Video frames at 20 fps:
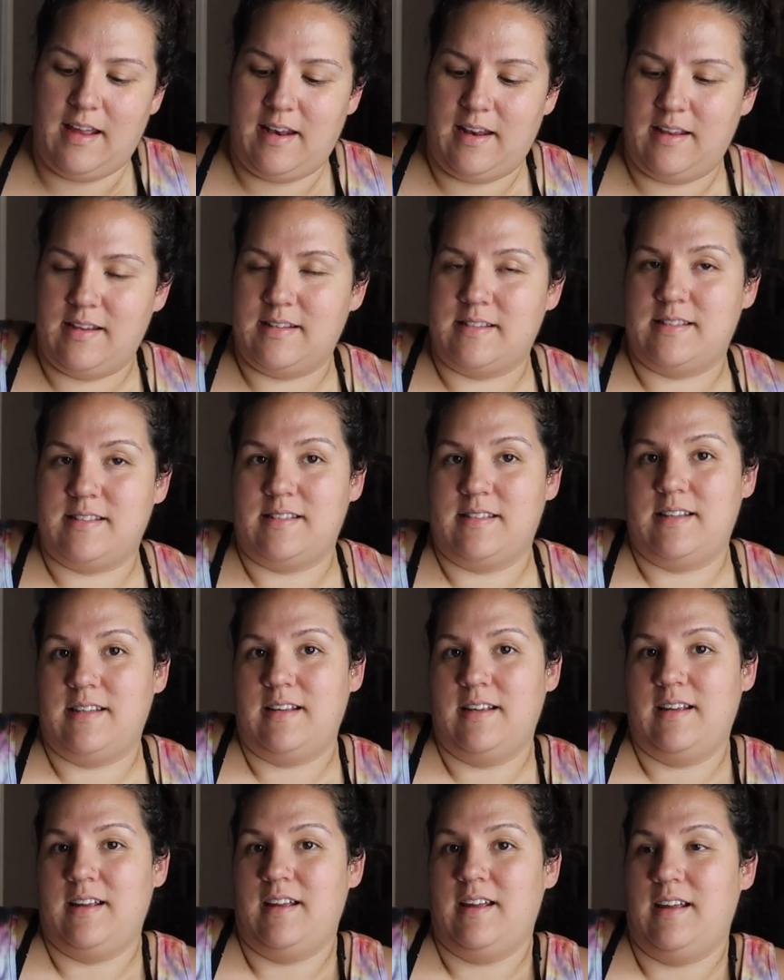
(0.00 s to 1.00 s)
it is
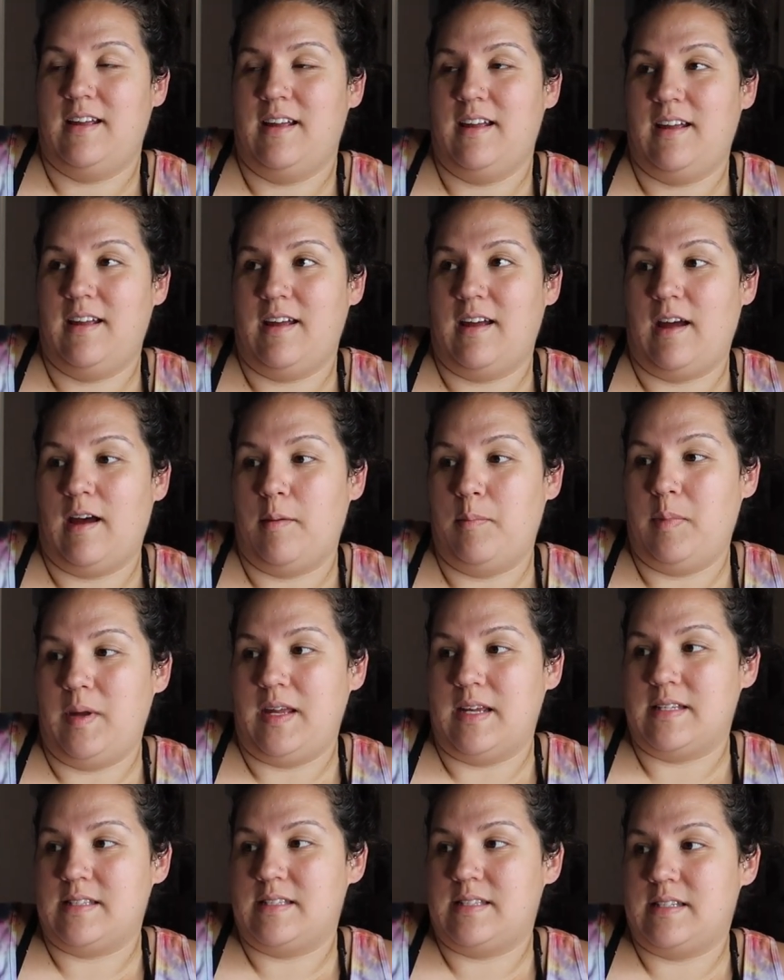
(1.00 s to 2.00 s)
a
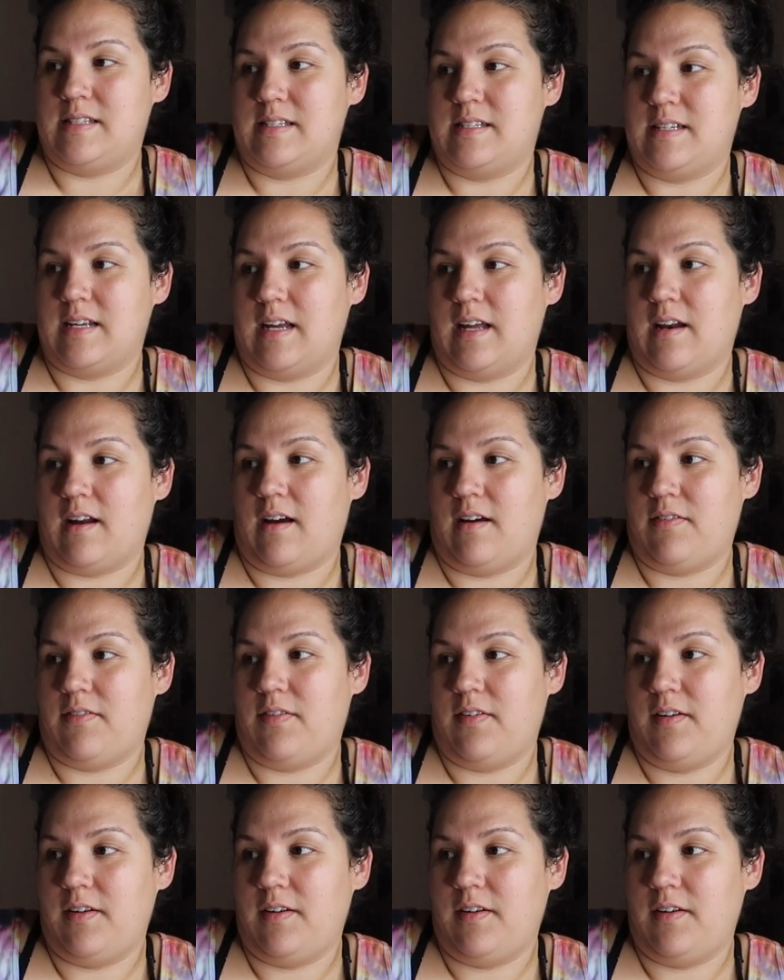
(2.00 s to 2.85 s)
beast to get off.